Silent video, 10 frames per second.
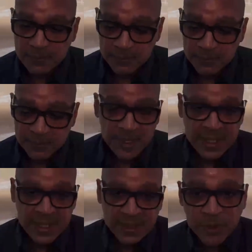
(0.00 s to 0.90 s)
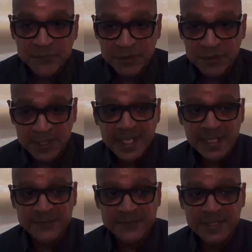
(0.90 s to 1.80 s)
that are part of our
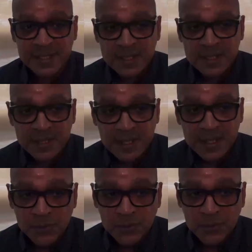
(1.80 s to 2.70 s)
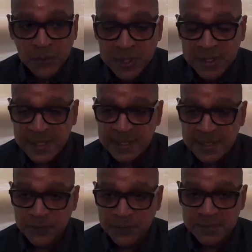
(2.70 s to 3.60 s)
lives. We think that
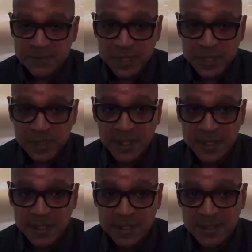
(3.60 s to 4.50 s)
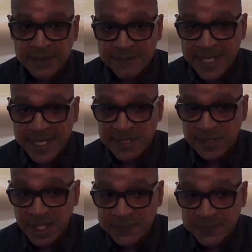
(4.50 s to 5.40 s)
we can bring on mass
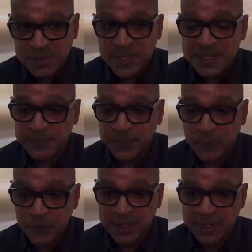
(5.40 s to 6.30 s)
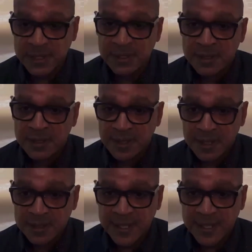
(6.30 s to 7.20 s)
adoption by supporting all
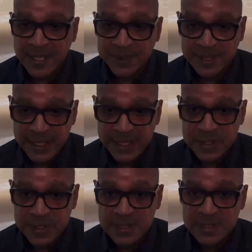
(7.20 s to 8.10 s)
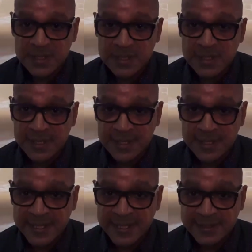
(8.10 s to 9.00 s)
the applications
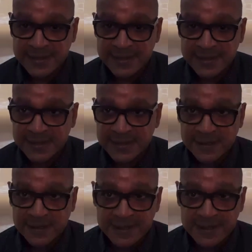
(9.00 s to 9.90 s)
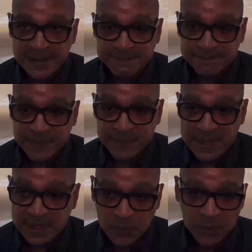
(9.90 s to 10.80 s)
that that
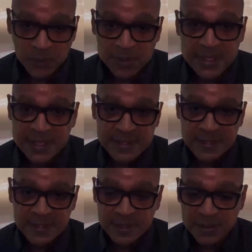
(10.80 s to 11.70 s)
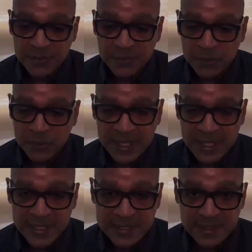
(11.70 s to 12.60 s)
the world needs.
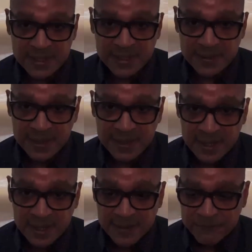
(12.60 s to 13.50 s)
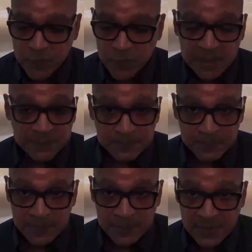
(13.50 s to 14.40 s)
As our
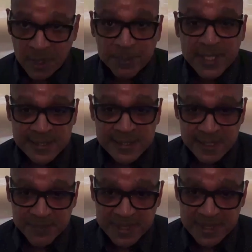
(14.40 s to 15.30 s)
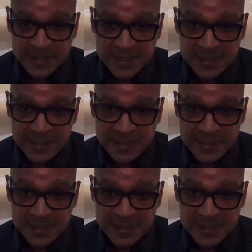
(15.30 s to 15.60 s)
plan is to be a